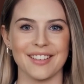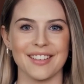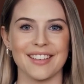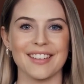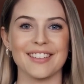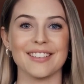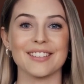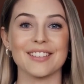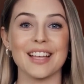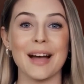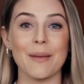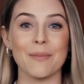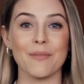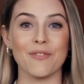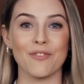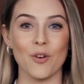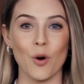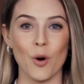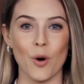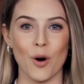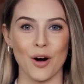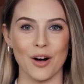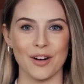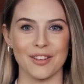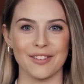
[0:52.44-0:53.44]
Step
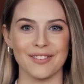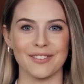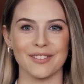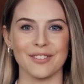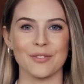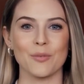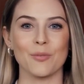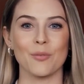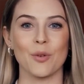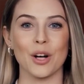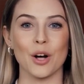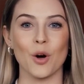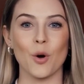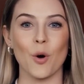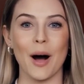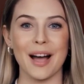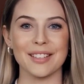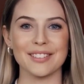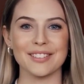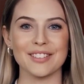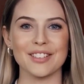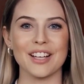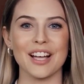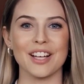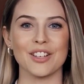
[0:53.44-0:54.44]
4.
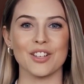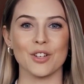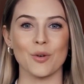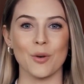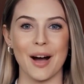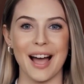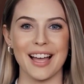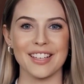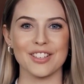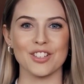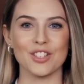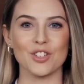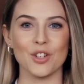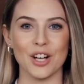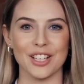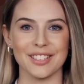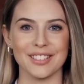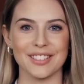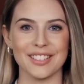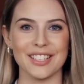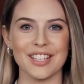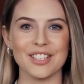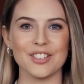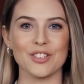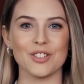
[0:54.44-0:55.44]
Request a direct
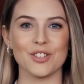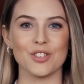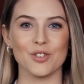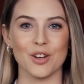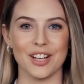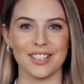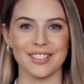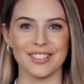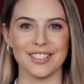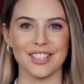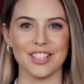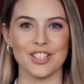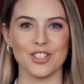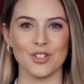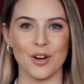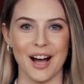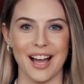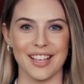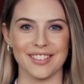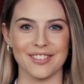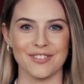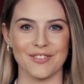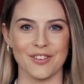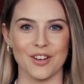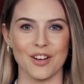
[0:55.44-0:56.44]
trustee-to-trustee
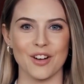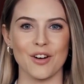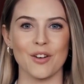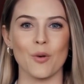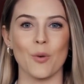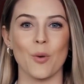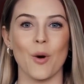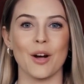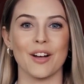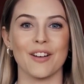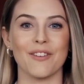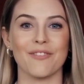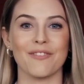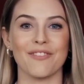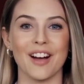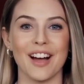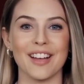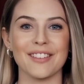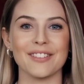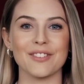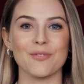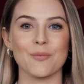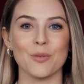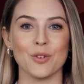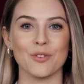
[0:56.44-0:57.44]
transfer where the
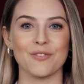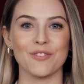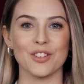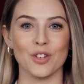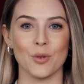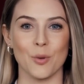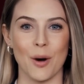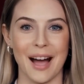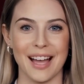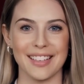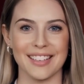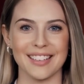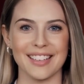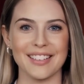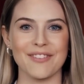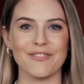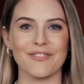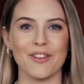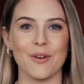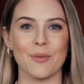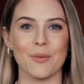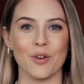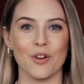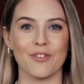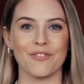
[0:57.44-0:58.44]
funds move directly
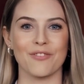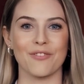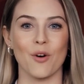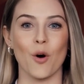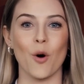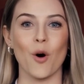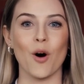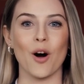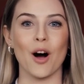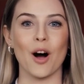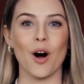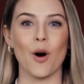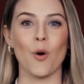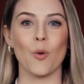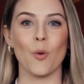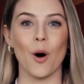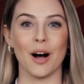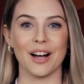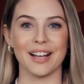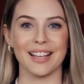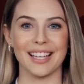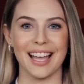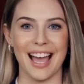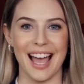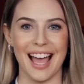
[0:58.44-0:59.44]
from your
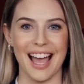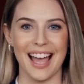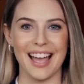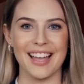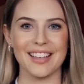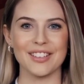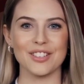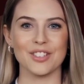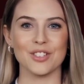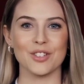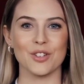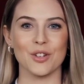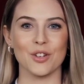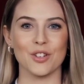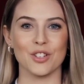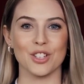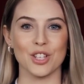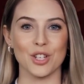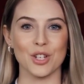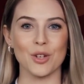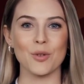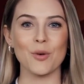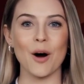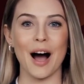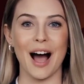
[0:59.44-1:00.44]
401k to your
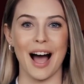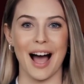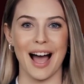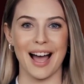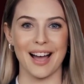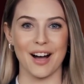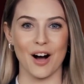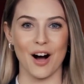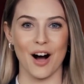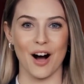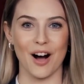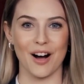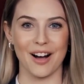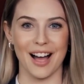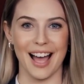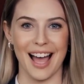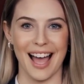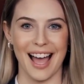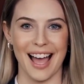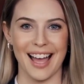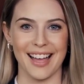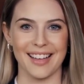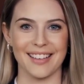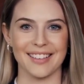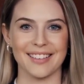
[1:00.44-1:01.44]
new
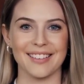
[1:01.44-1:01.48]
IRA.